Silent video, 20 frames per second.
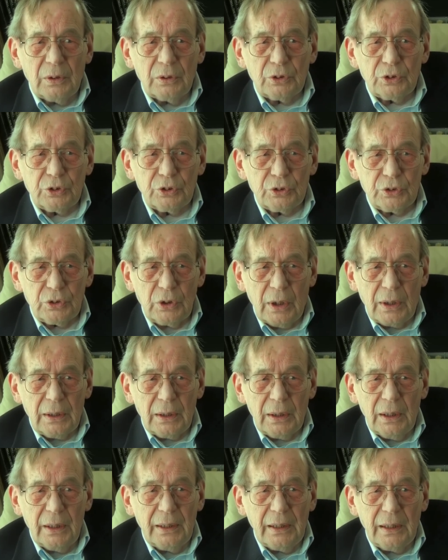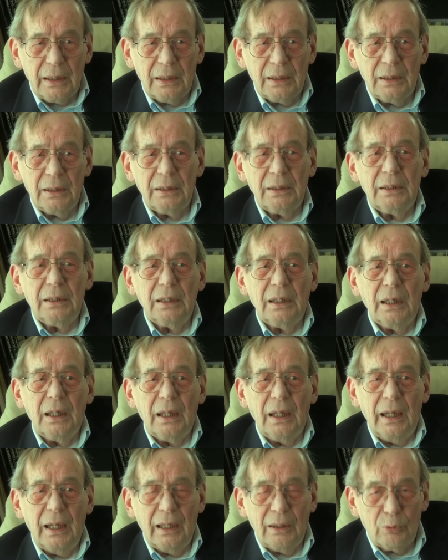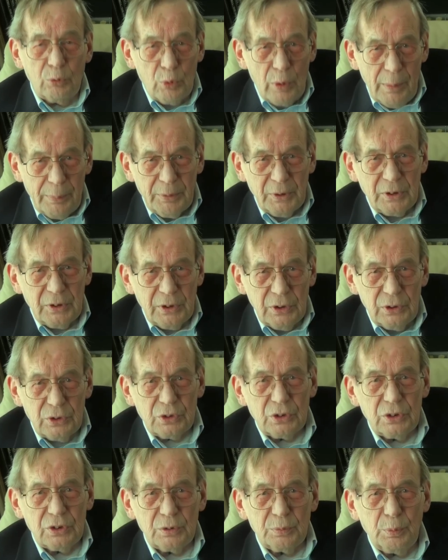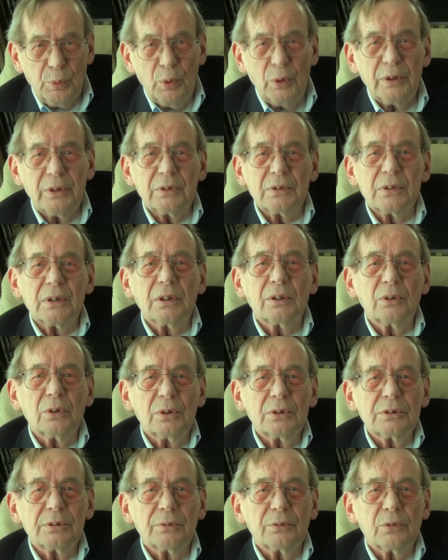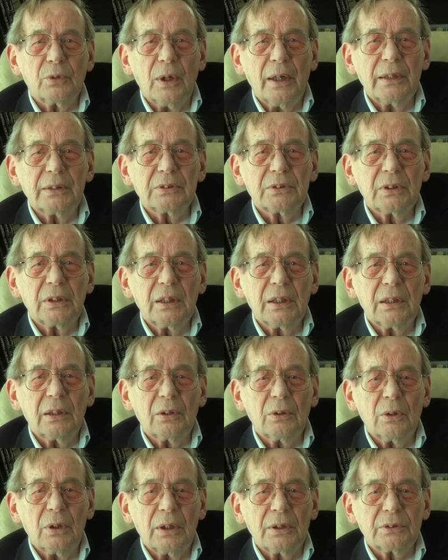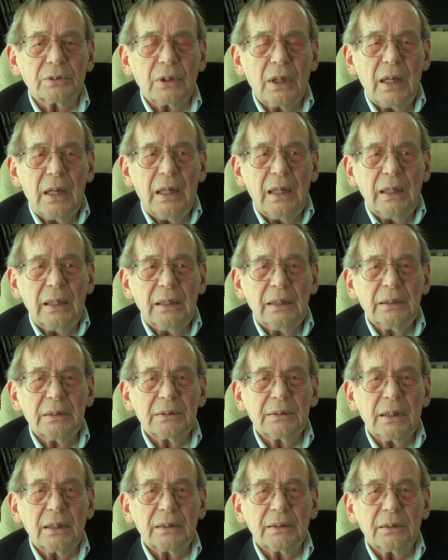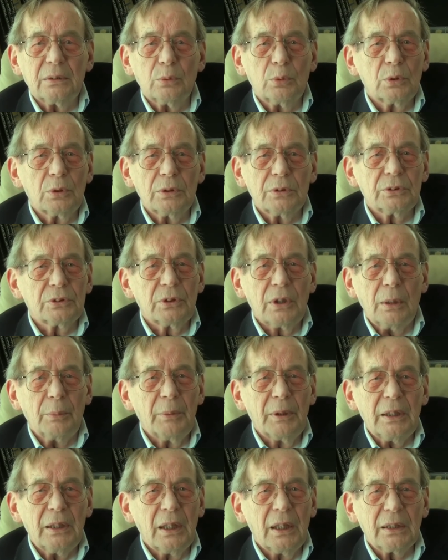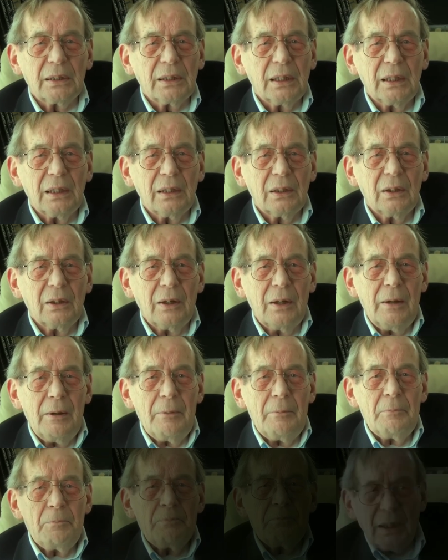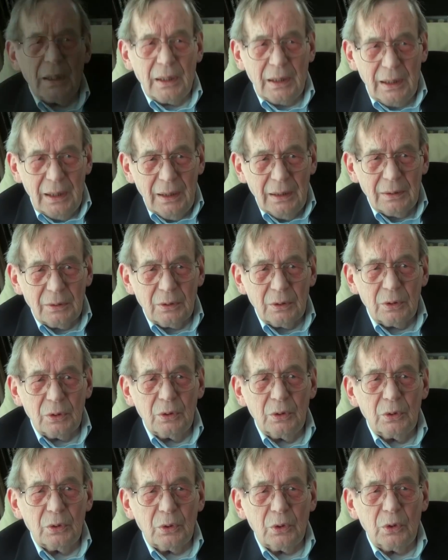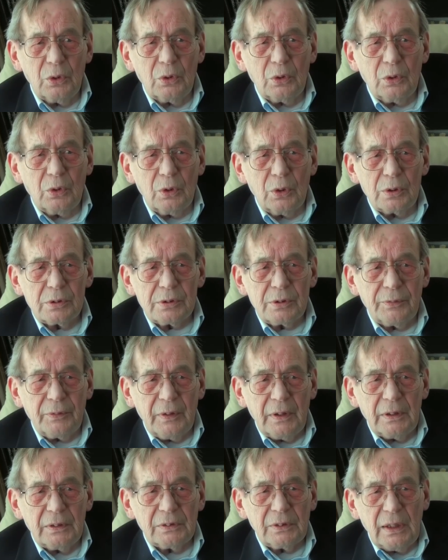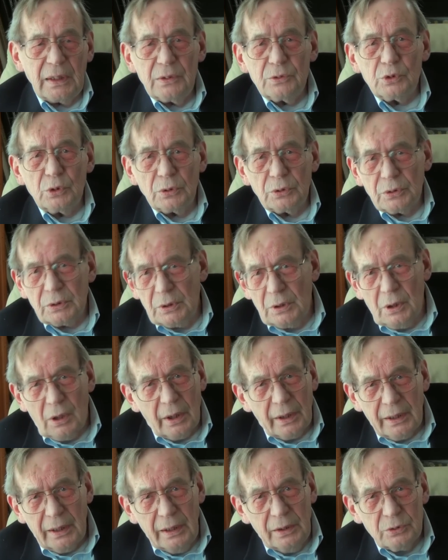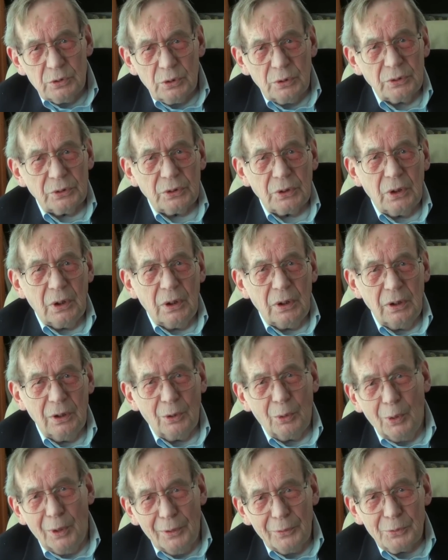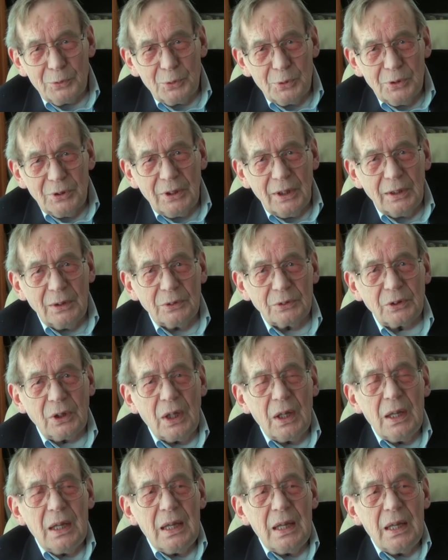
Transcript: startlingly and repetitious points that Gurdjieff tries to get across is that the world is not made like that. Again, Gurdjieff has angels and archangels, all through the tales,